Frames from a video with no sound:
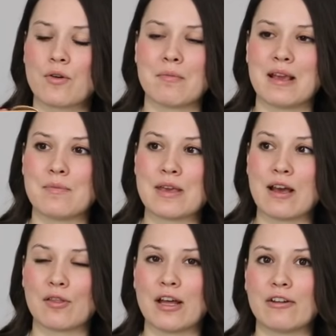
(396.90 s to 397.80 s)
or maybe
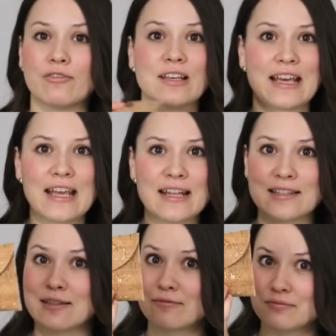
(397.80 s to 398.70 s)
a lot of
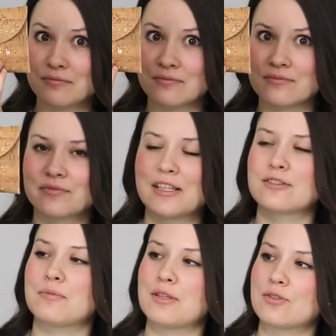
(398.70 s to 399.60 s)
kids,
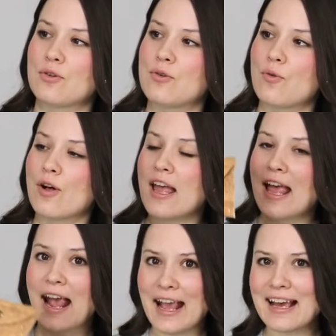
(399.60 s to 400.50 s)
this could be so cool.
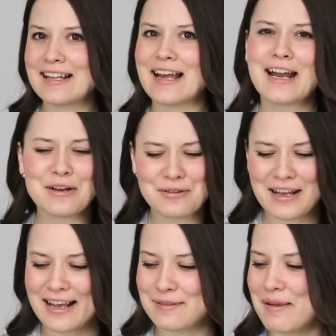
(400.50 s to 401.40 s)
And I know
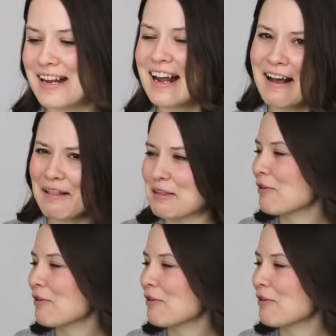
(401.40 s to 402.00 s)
you guys made a